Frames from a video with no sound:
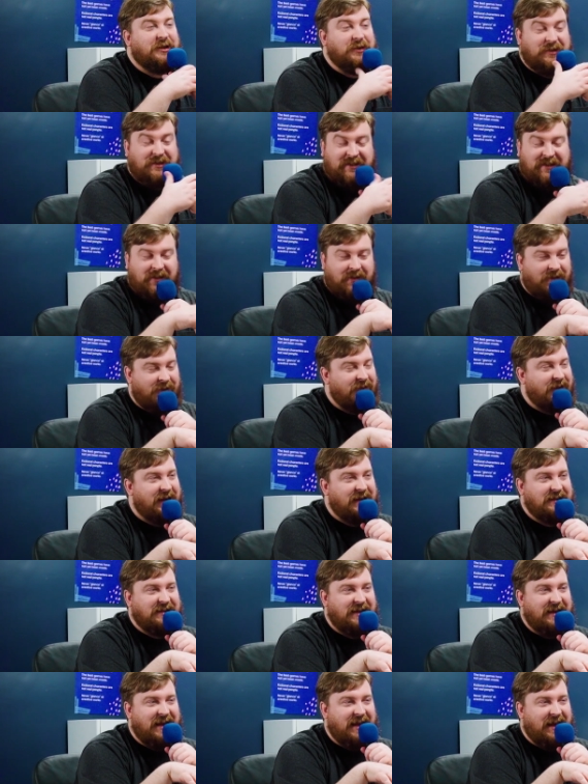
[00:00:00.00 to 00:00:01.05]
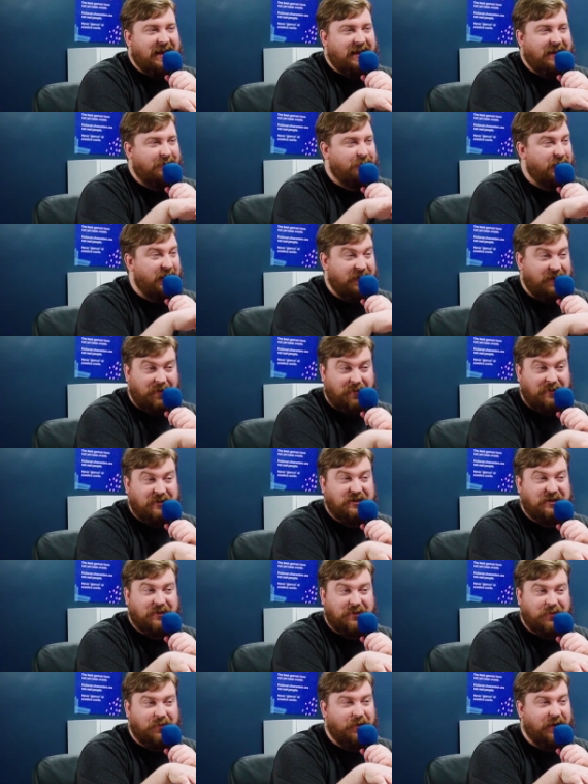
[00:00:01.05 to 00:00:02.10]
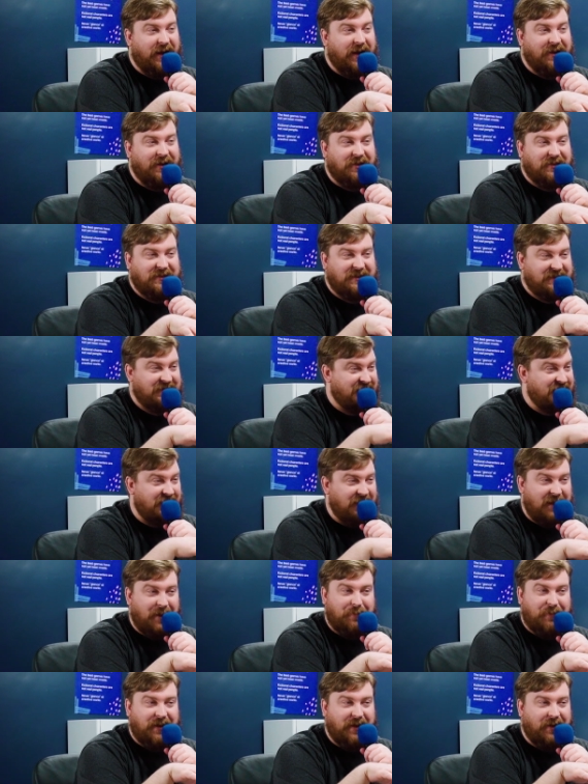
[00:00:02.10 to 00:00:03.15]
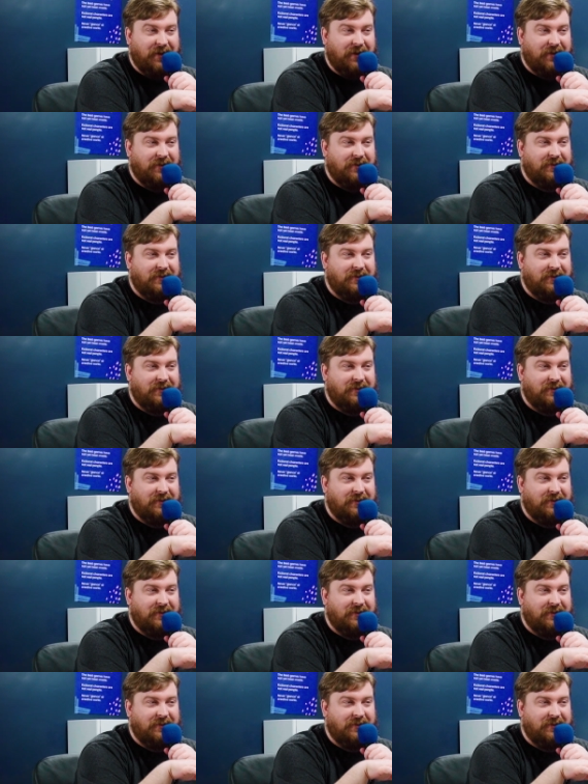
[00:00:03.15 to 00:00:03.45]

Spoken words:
So it's still online today by the original creators. It's still up there.